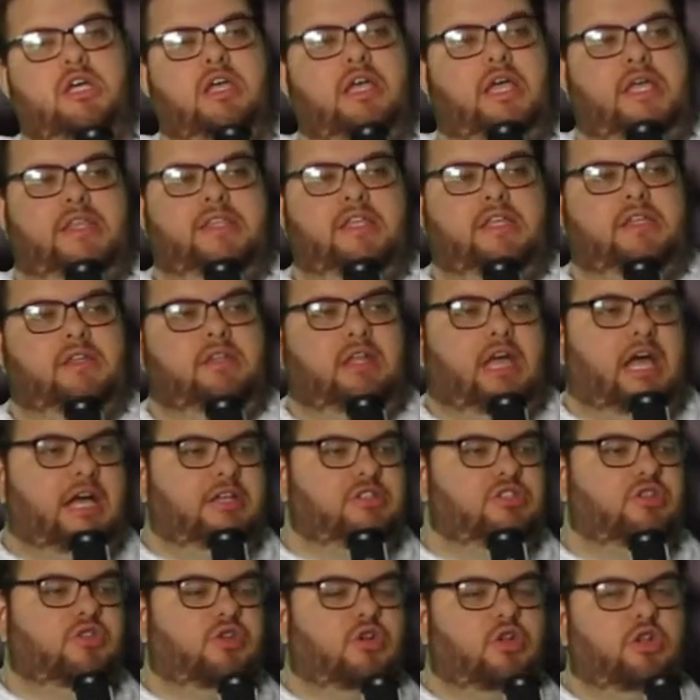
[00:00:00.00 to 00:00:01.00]
and then as
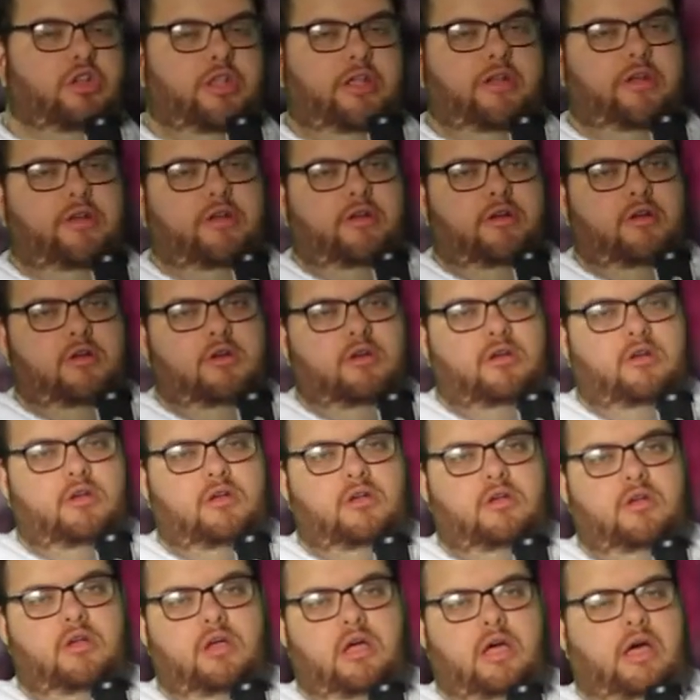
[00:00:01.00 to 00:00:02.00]
you clear
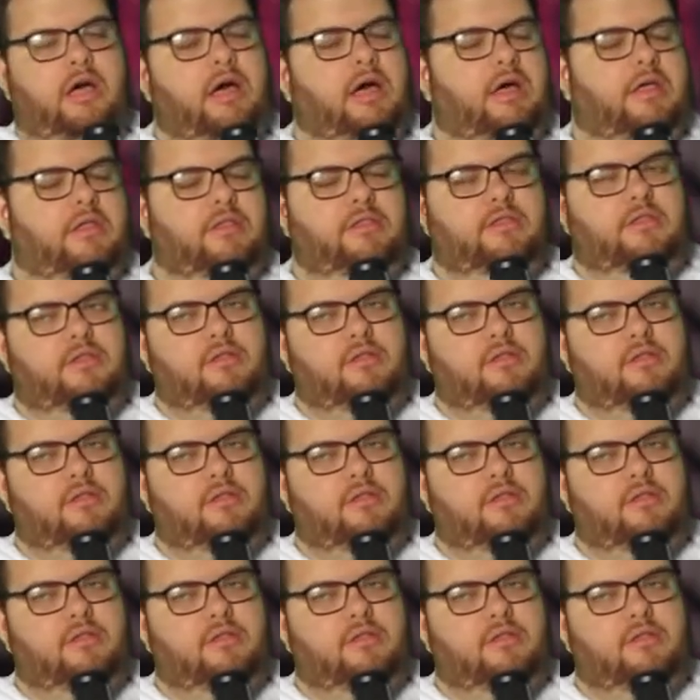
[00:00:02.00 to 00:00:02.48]
the